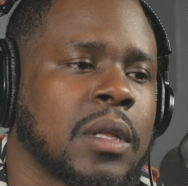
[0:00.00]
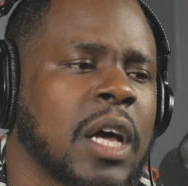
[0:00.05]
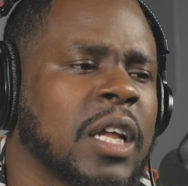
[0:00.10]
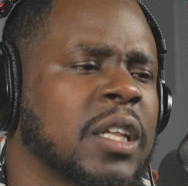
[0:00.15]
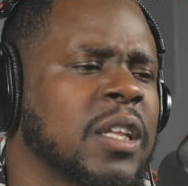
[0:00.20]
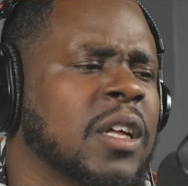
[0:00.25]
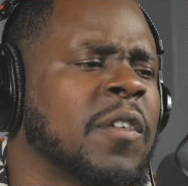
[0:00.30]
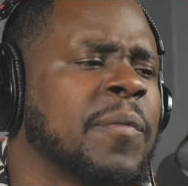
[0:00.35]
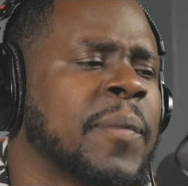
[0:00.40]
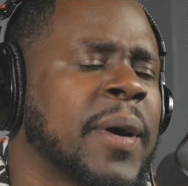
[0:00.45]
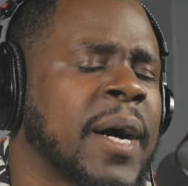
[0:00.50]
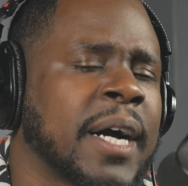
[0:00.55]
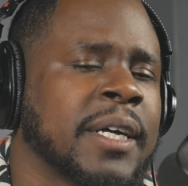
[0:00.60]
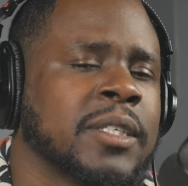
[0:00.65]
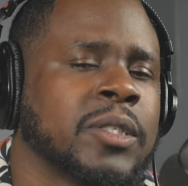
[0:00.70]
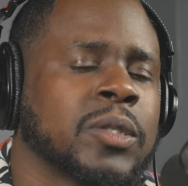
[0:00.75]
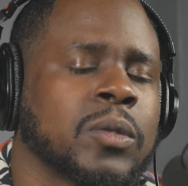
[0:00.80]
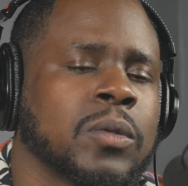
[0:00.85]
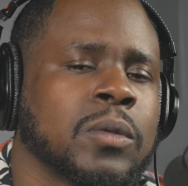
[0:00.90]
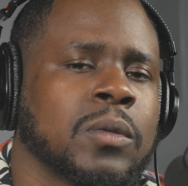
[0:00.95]
I love my high
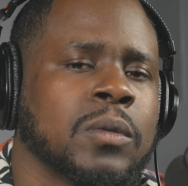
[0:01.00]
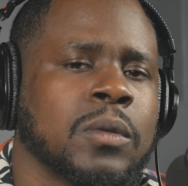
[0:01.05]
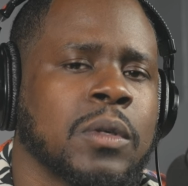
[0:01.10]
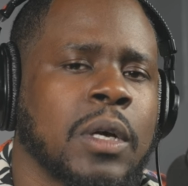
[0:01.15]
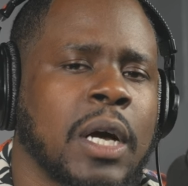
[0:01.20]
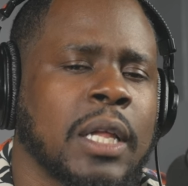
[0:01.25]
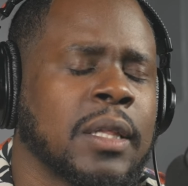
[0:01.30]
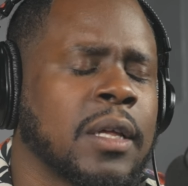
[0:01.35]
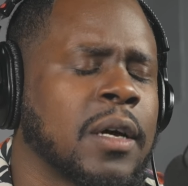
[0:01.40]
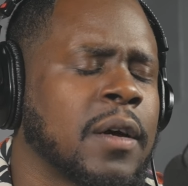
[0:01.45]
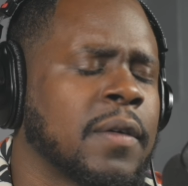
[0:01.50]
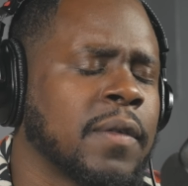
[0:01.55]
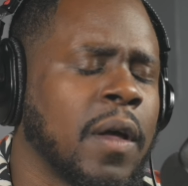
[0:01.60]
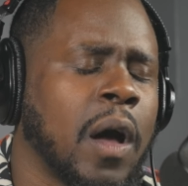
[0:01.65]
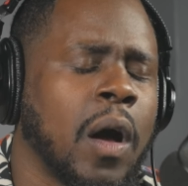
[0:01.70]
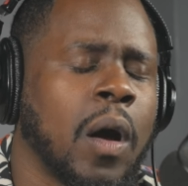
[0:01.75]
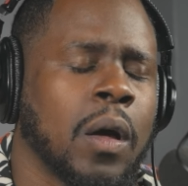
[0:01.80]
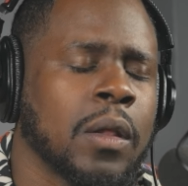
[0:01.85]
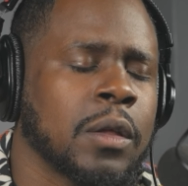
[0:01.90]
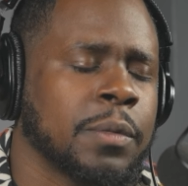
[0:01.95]
school. I love
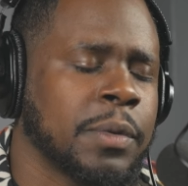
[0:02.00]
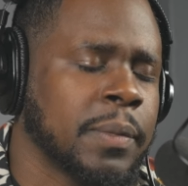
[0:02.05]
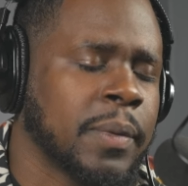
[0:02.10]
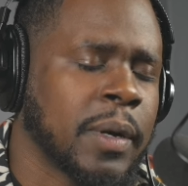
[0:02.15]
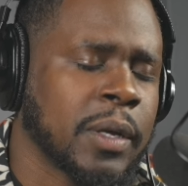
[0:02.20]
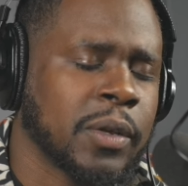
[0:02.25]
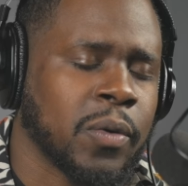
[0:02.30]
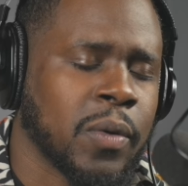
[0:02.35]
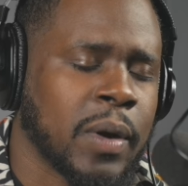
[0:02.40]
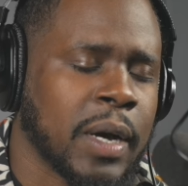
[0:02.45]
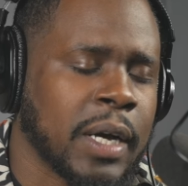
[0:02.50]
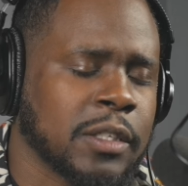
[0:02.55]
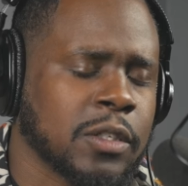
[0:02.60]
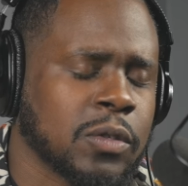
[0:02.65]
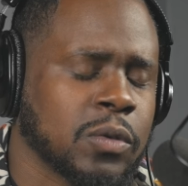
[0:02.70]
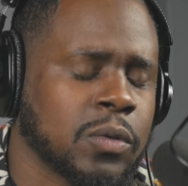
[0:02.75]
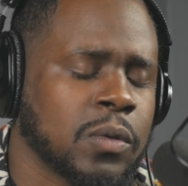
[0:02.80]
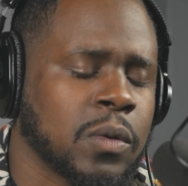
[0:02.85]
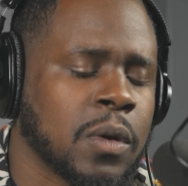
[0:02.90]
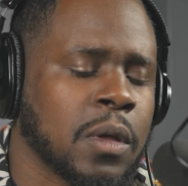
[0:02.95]
all the people I knew in high
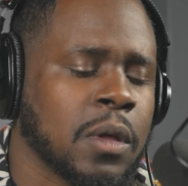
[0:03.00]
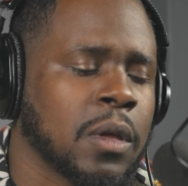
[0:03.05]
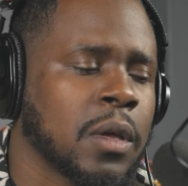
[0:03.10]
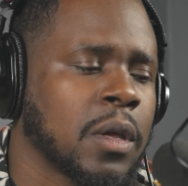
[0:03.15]
school.